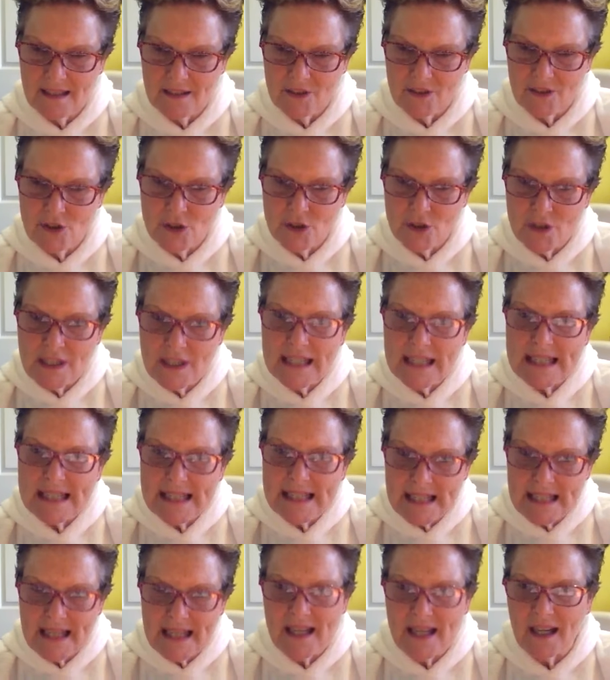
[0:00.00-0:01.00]
truly
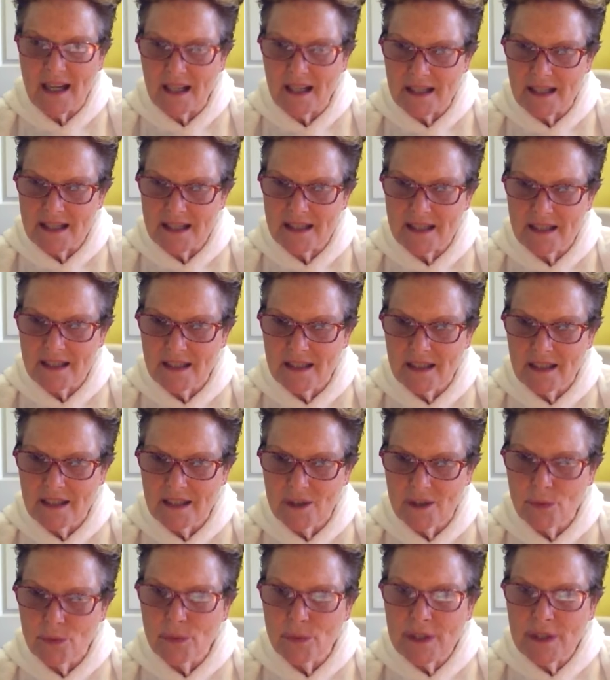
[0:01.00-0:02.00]
see us,
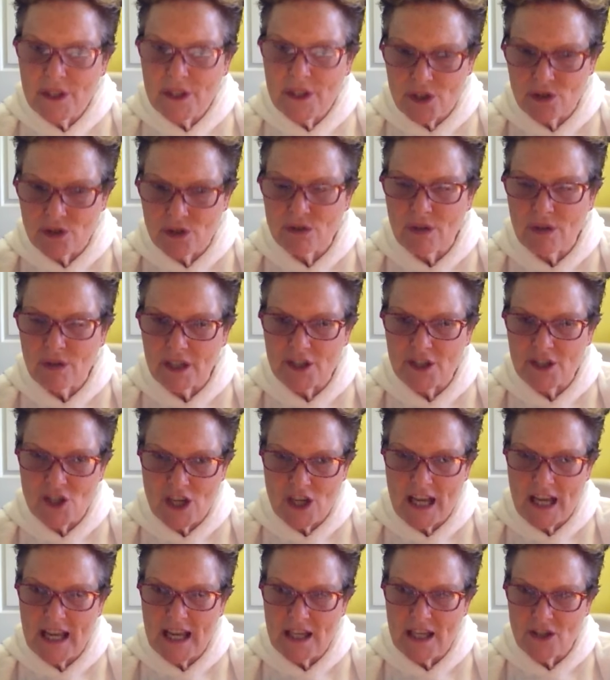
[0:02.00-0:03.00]
we too are
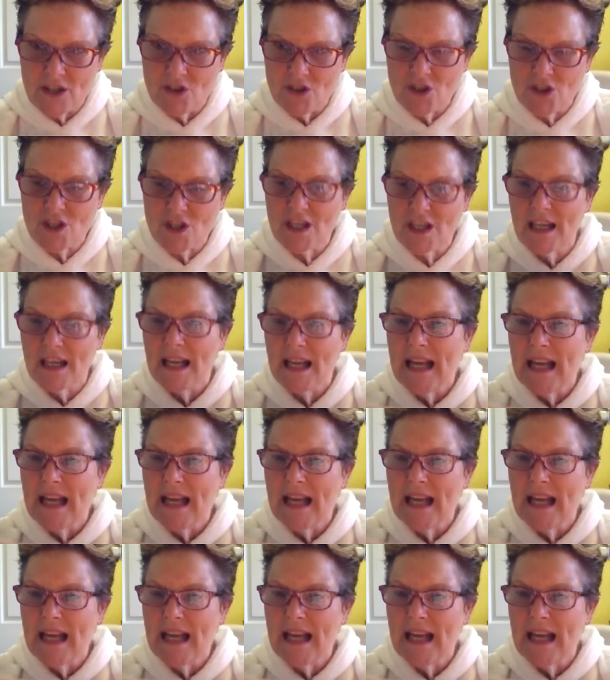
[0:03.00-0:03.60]
changed.